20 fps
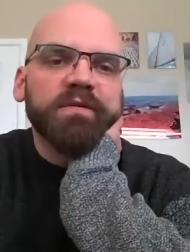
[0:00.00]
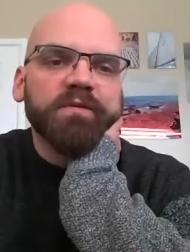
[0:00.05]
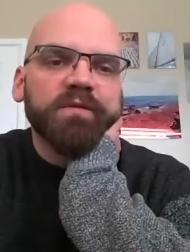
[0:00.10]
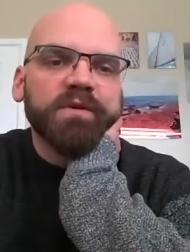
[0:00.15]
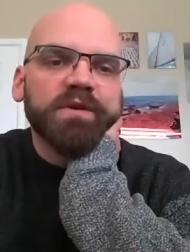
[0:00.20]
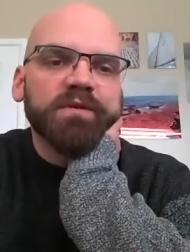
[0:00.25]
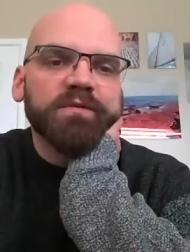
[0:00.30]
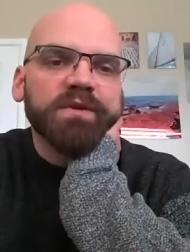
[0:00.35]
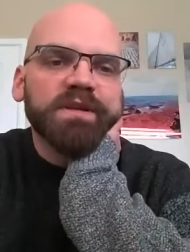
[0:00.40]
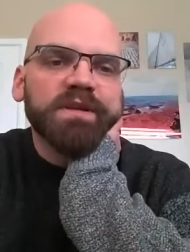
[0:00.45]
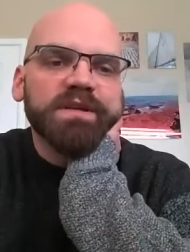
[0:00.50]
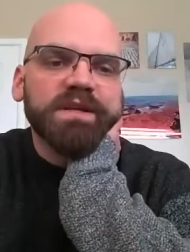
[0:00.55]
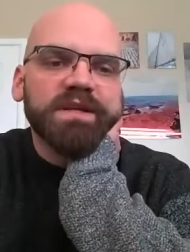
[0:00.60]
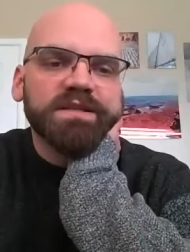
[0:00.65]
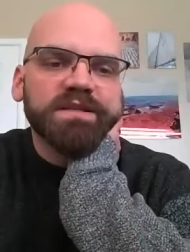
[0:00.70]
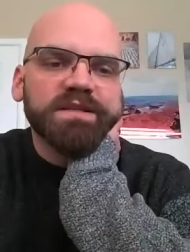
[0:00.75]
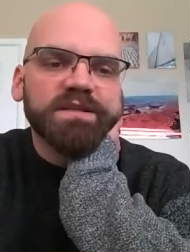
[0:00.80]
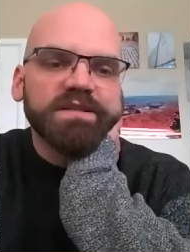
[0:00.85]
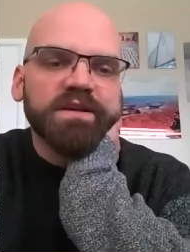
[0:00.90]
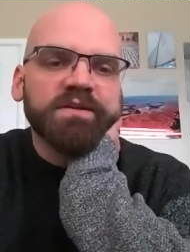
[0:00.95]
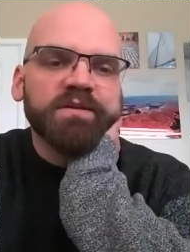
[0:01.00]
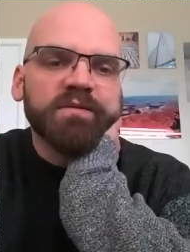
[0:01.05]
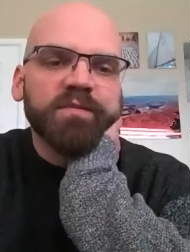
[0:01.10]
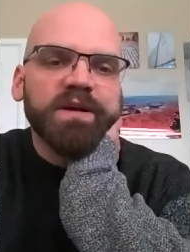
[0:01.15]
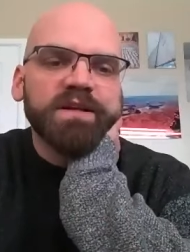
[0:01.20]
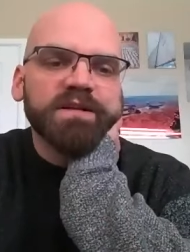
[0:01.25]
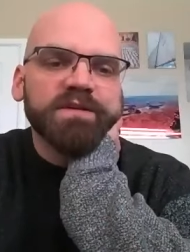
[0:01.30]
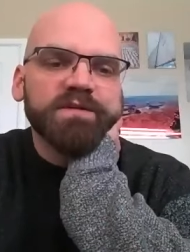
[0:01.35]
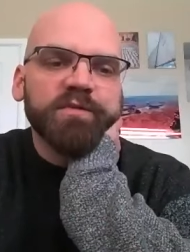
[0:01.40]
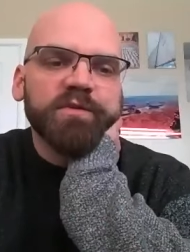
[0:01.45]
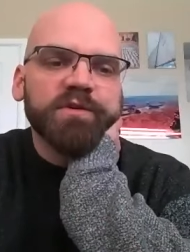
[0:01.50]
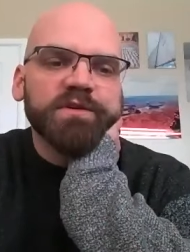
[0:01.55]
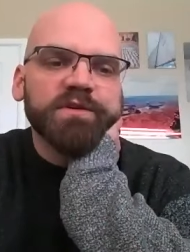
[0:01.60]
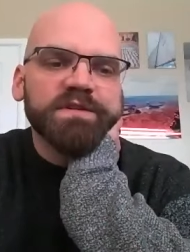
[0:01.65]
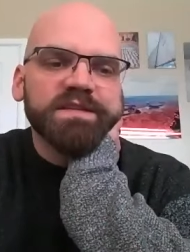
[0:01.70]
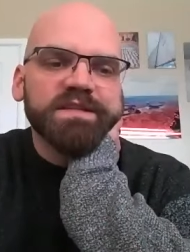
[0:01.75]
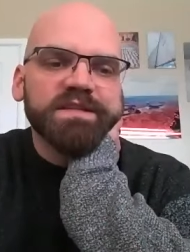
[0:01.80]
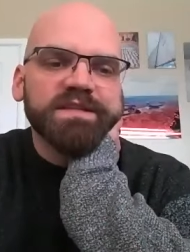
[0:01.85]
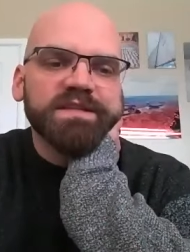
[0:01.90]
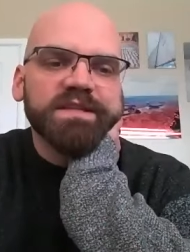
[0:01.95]
what it really does is undermines a
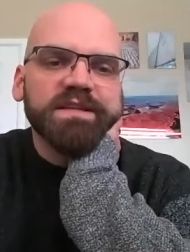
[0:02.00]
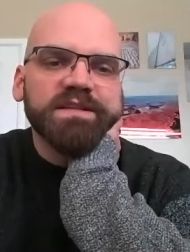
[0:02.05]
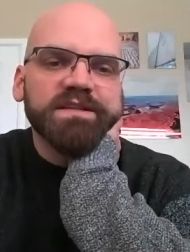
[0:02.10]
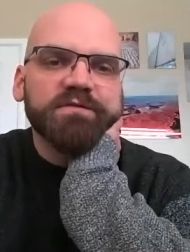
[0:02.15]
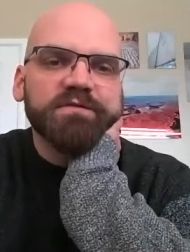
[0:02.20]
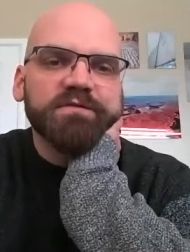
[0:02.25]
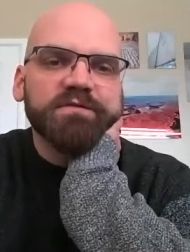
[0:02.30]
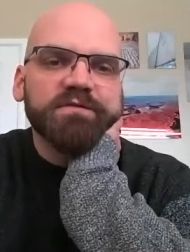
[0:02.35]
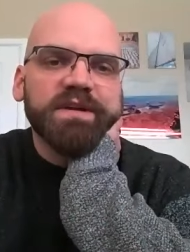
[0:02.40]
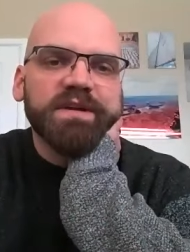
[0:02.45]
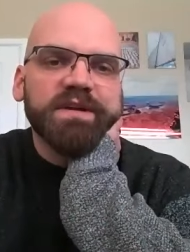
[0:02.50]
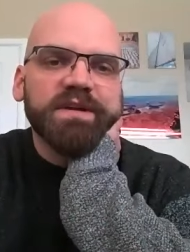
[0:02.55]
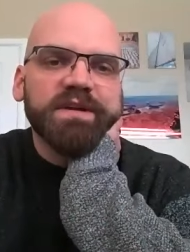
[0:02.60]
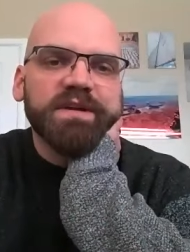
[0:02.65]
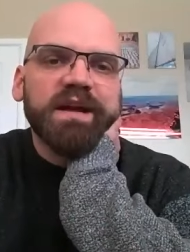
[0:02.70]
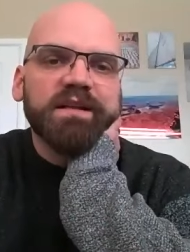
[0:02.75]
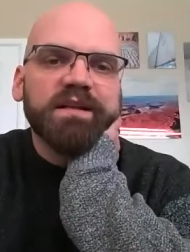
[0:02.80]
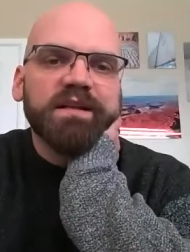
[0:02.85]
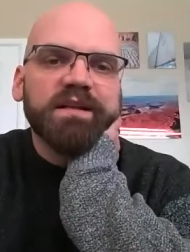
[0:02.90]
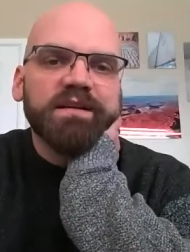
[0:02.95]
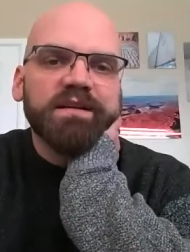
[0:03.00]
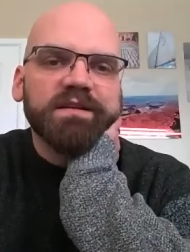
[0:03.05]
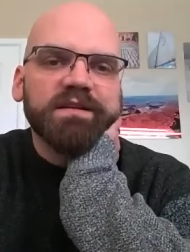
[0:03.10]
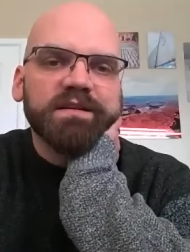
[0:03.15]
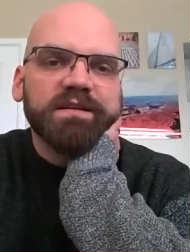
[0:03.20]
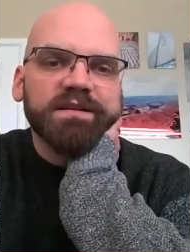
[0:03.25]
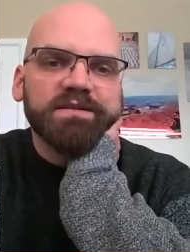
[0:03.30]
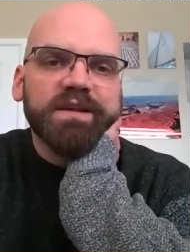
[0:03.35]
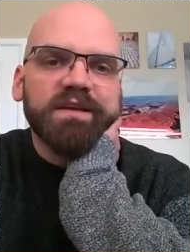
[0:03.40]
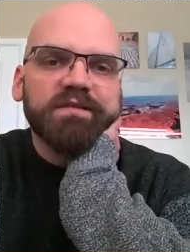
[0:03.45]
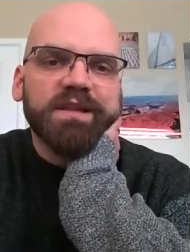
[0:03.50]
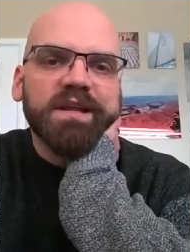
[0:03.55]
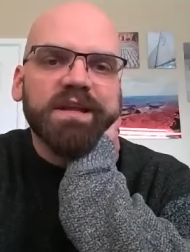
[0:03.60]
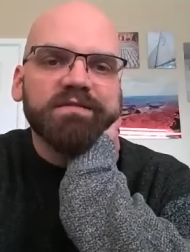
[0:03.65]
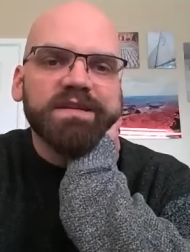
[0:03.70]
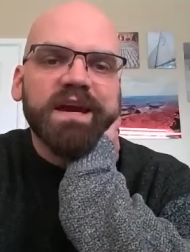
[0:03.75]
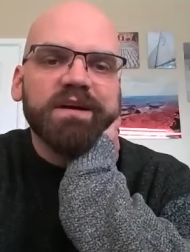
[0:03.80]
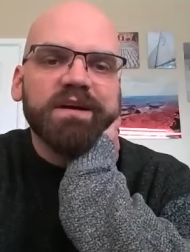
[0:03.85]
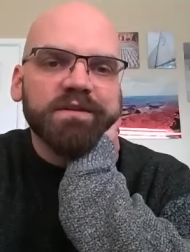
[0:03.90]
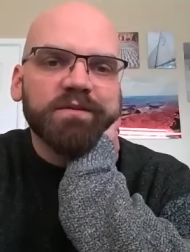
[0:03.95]
person's sense of reality so they have a
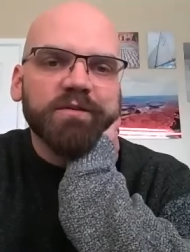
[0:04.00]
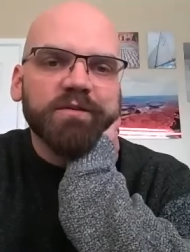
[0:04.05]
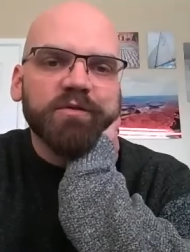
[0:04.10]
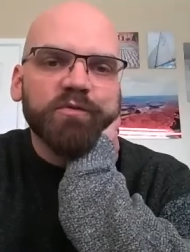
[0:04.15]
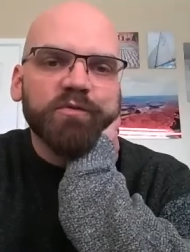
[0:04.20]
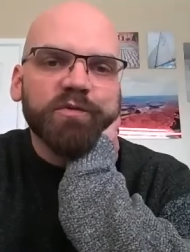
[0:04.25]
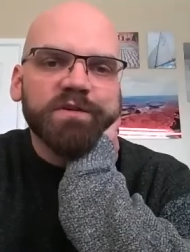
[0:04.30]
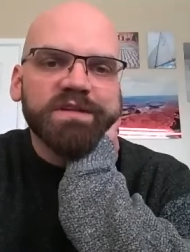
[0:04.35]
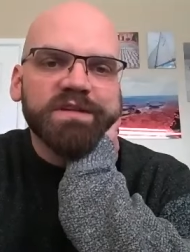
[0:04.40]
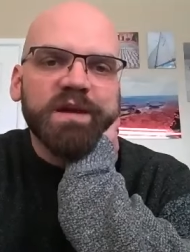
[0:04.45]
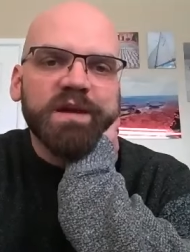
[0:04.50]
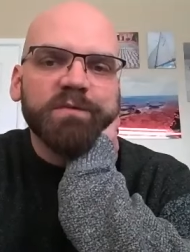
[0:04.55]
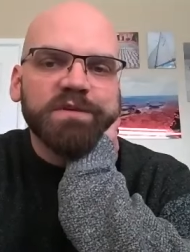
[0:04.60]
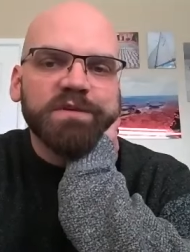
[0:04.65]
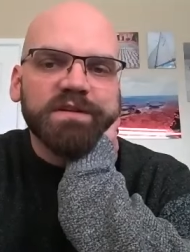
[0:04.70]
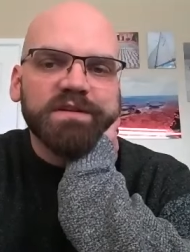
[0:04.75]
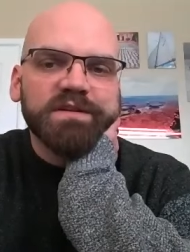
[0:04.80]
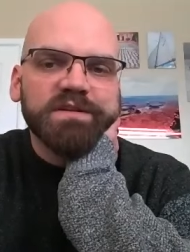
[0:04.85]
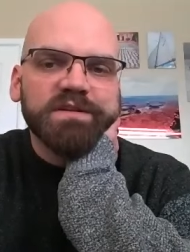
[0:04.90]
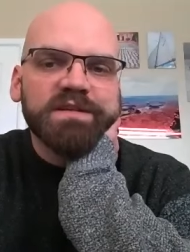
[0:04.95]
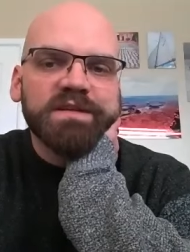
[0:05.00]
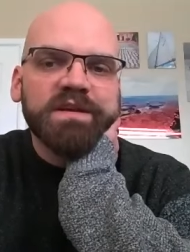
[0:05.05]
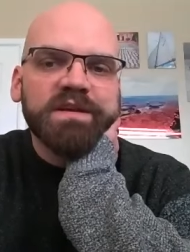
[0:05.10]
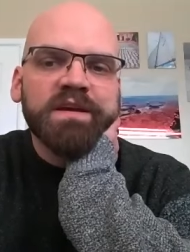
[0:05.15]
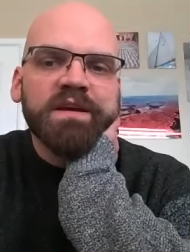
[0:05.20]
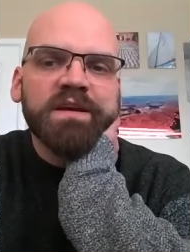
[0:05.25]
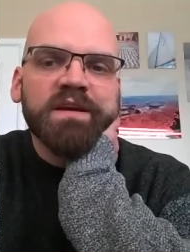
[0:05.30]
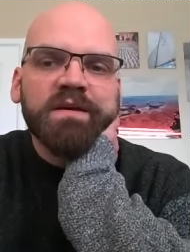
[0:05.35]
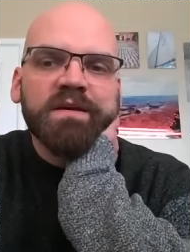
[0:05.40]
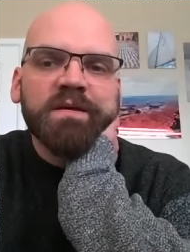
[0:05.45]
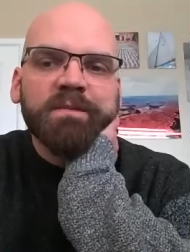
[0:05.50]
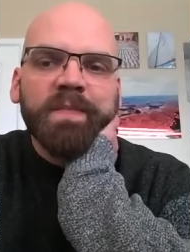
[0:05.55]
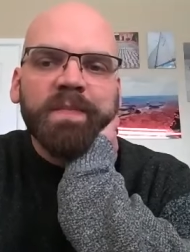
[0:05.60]
lot of doubt in their own perceptions